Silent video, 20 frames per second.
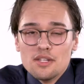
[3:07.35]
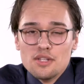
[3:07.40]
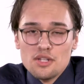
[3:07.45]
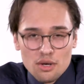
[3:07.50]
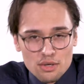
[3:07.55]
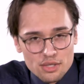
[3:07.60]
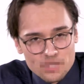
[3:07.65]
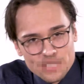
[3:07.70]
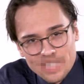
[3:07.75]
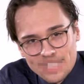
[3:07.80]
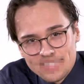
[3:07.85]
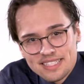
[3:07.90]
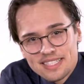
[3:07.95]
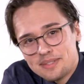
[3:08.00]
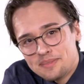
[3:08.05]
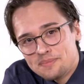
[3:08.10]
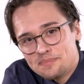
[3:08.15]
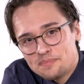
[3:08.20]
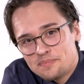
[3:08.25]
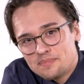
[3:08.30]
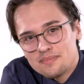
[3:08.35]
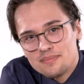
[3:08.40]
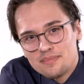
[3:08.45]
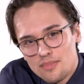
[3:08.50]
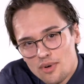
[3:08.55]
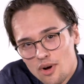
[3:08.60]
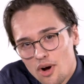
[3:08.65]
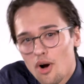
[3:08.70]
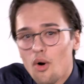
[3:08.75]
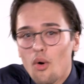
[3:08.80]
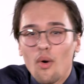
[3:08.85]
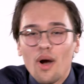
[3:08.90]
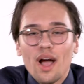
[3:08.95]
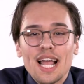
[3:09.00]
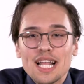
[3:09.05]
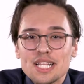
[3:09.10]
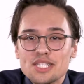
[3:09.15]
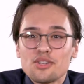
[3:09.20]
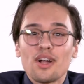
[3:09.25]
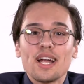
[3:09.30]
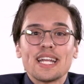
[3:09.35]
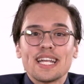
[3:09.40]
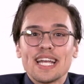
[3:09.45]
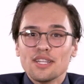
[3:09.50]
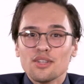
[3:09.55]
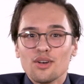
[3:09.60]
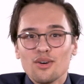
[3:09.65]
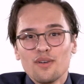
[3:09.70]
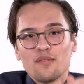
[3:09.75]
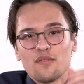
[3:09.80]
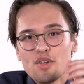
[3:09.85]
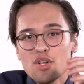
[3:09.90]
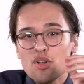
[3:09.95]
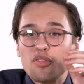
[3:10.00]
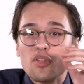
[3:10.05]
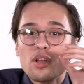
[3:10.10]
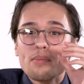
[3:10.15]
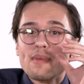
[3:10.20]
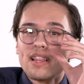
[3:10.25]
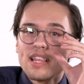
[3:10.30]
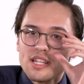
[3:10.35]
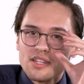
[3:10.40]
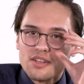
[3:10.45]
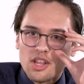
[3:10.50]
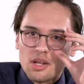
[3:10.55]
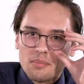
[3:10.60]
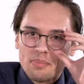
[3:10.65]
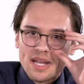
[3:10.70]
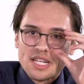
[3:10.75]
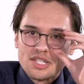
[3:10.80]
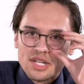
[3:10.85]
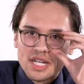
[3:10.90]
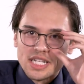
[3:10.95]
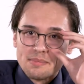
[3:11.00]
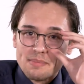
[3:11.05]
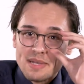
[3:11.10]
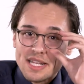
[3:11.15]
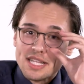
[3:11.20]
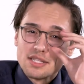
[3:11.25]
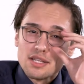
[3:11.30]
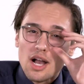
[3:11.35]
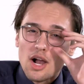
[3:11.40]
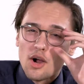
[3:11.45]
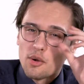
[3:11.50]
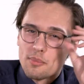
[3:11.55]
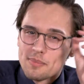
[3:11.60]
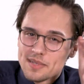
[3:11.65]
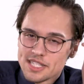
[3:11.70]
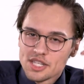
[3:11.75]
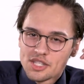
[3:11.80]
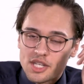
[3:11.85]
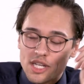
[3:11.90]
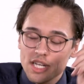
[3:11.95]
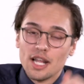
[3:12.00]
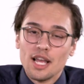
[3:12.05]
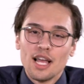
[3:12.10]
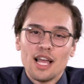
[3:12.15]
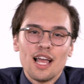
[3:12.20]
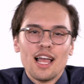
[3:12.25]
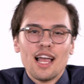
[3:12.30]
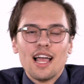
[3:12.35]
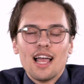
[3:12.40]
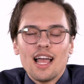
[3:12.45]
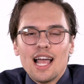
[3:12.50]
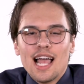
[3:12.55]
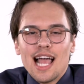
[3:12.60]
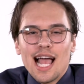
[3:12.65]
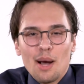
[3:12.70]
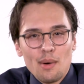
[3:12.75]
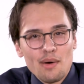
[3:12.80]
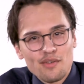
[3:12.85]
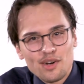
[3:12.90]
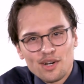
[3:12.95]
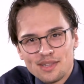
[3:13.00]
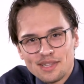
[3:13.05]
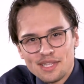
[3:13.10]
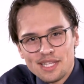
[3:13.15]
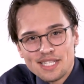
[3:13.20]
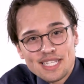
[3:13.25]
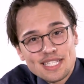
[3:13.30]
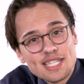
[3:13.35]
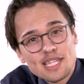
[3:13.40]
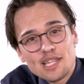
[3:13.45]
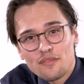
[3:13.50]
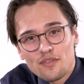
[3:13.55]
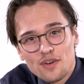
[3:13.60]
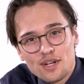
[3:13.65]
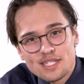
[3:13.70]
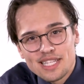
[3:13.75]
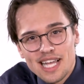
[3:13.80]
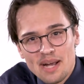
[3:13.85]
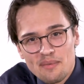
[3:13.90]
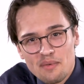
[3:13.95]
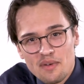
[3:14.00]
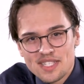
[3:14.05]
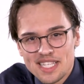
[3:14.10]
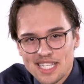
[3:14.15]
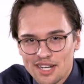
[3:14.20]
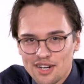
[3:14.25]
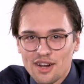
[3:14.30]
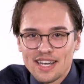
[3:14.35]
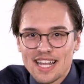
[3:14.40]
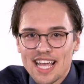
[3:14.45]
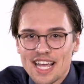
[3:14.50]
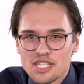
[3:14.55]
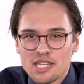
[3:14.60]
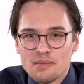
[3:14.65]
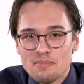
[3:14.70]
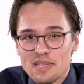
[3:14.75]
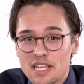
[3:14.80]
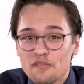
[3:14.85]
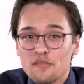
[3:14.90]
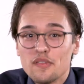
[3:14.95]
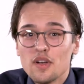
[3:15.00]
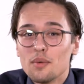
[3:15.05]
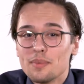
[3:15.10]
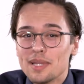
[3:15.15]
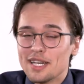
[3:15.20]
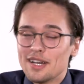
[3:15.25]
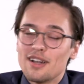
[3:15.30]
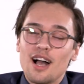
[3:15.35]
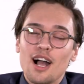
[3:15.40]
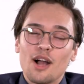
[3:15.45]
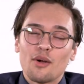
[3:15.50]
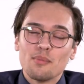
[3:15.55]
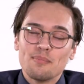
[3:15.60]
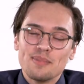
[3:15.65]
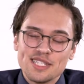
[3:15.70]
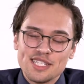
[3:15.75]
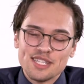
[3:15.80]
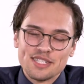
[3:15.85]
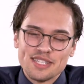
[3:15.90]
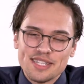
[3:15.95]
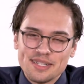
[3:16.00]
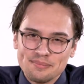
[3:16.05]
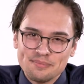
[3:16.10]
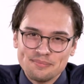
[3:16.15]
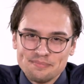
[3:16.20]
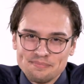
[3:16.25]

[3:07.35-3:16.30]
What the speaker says: No shit. Oh, and sorry Kendall, for your $3 million paycheck to be in this awkward position. However, this isn't the first time we've seen a Kardashian being filmed in an awkward position.